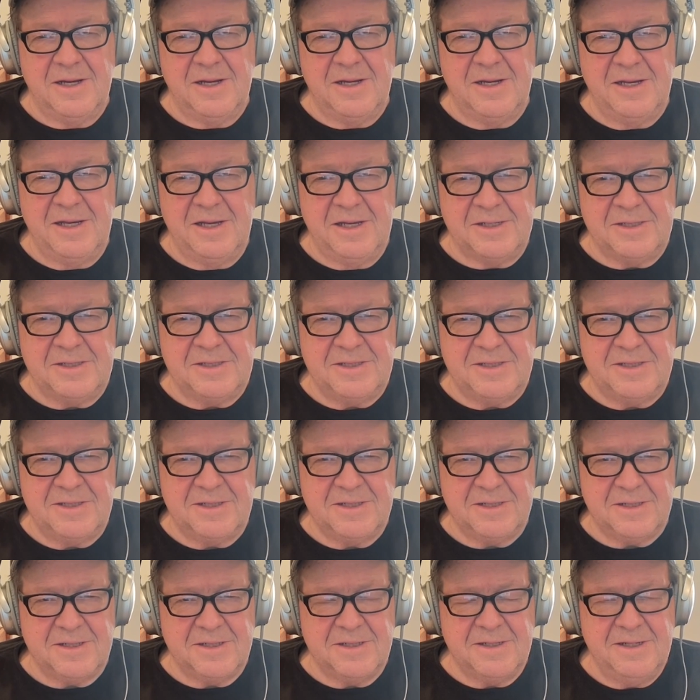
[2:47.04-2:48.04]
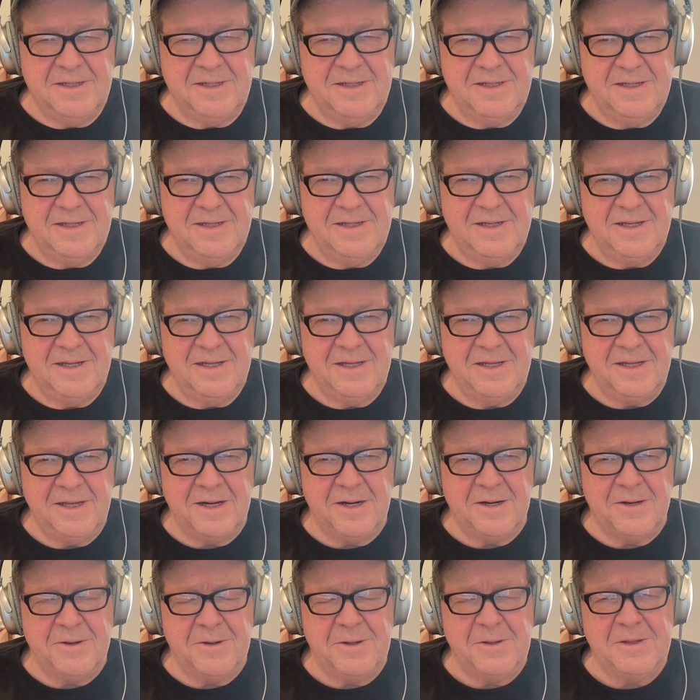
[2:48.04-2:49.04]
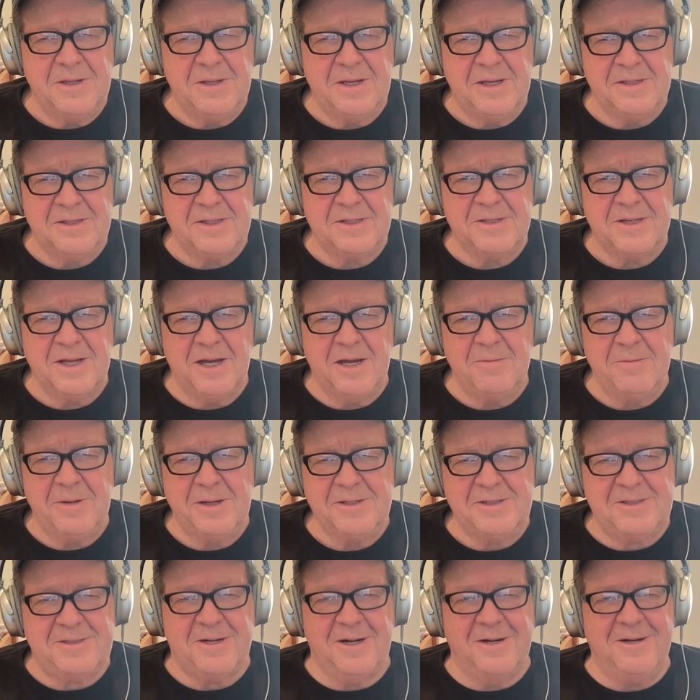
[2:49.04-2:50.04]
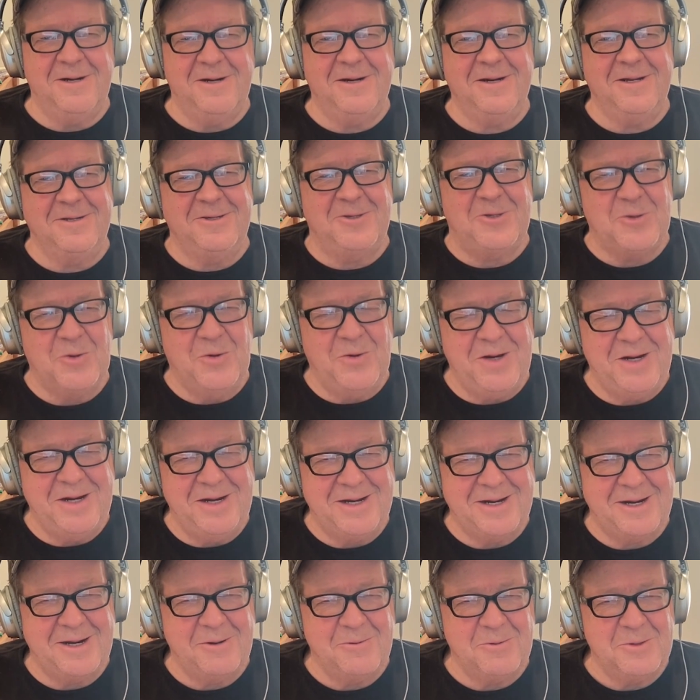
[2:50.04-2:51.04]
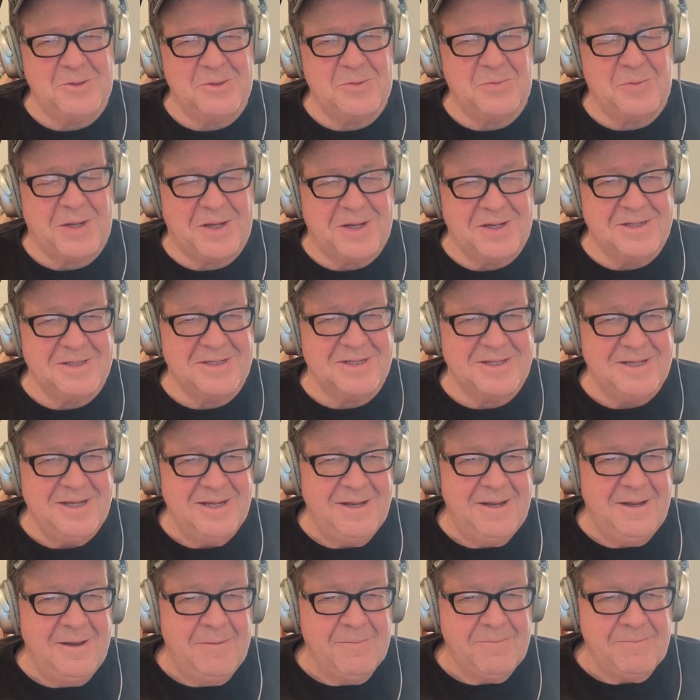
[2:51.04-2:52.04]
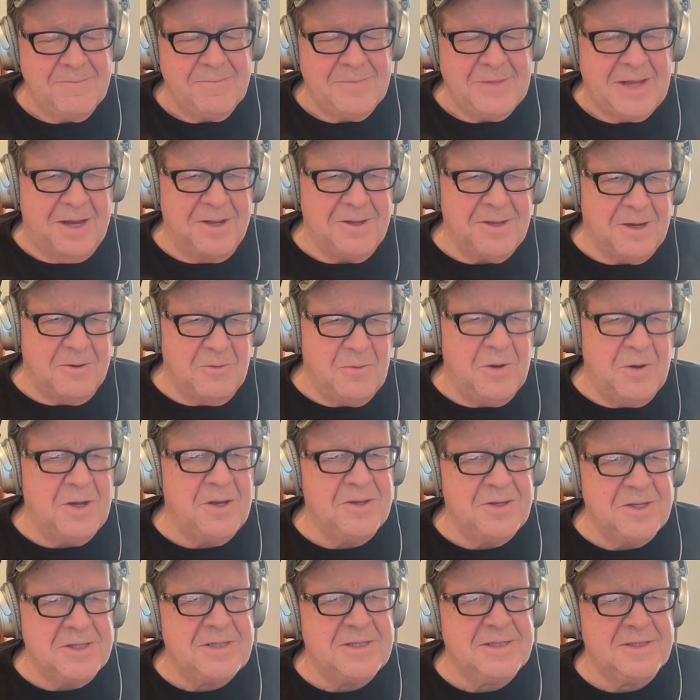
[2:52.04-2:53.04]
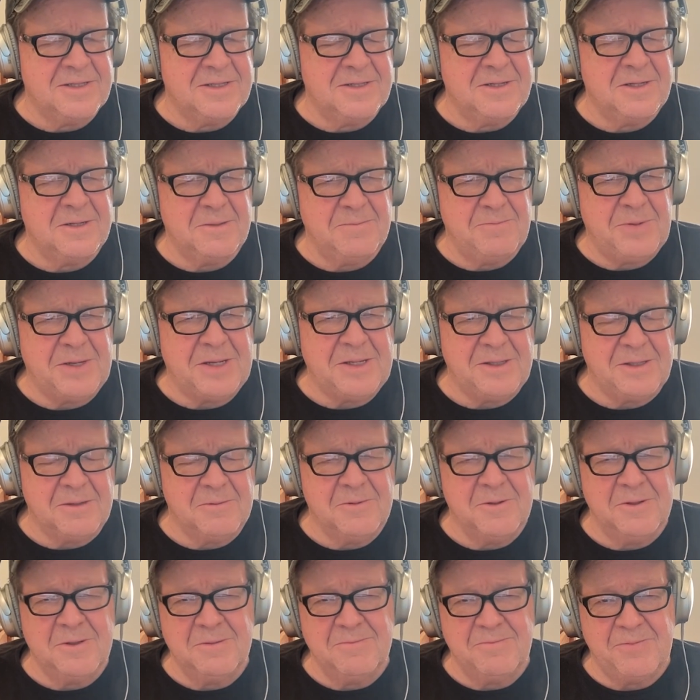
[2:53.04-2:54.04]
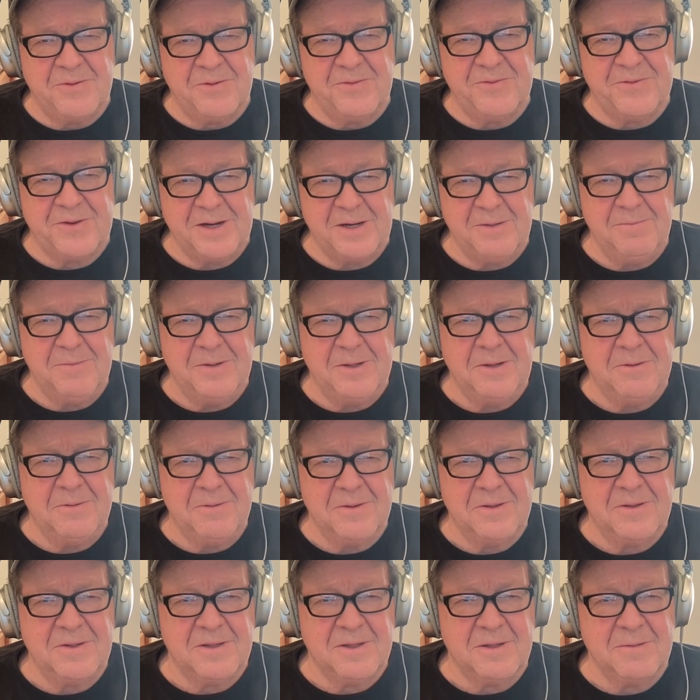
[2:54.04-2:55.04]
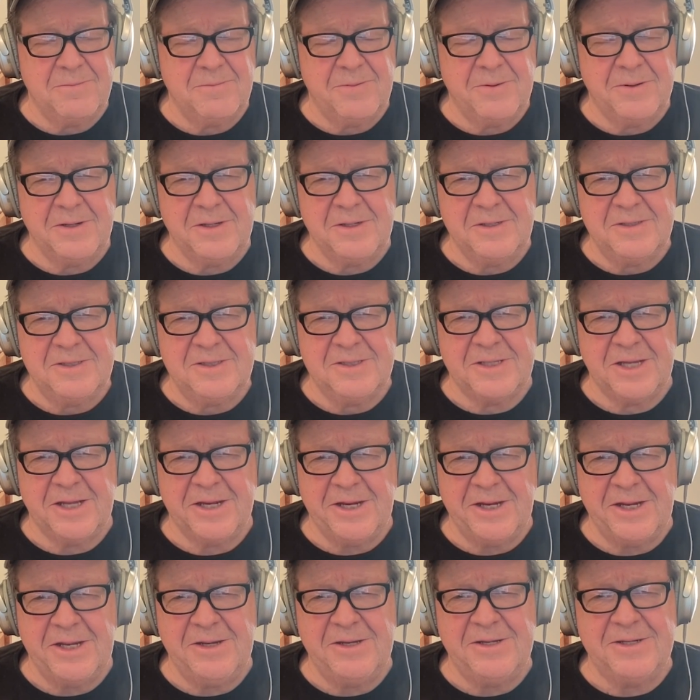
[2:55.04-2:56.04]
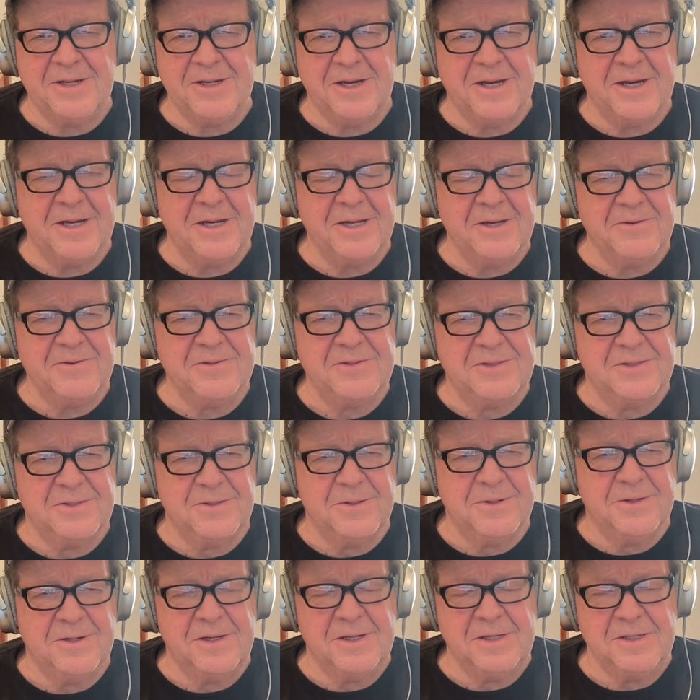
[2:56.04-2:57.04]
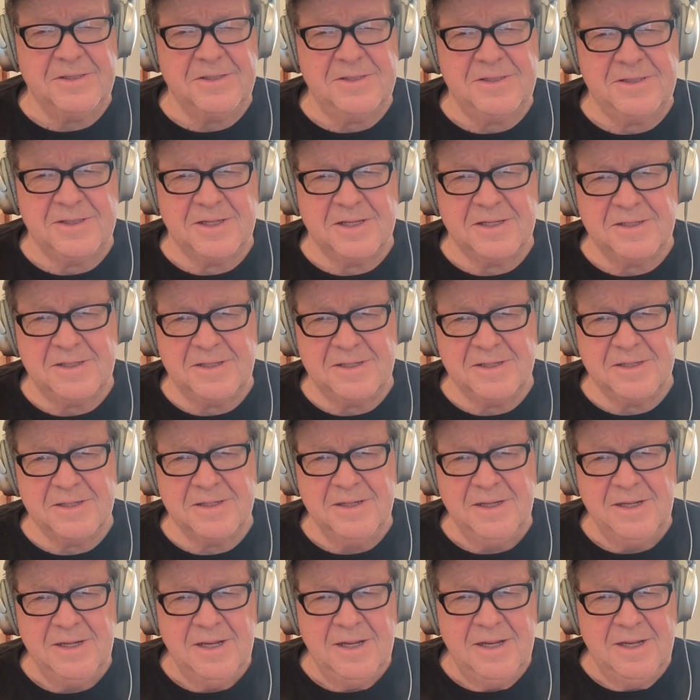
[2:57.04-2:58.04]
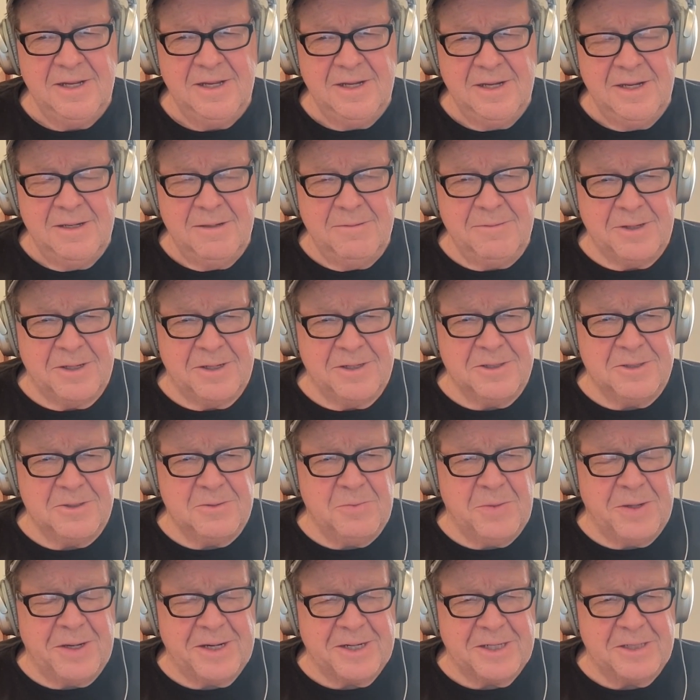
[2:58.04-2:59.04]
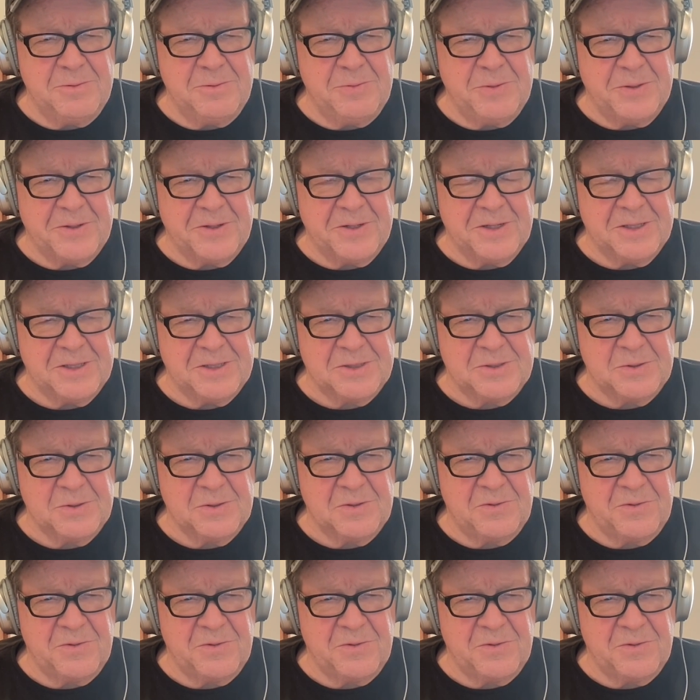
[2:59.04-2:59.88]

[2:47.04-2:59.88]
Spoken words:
it's at the time I started doing it, it was because I thought, well, this is a beat that will provide me with a pretty steady diet of stories that, because my experience with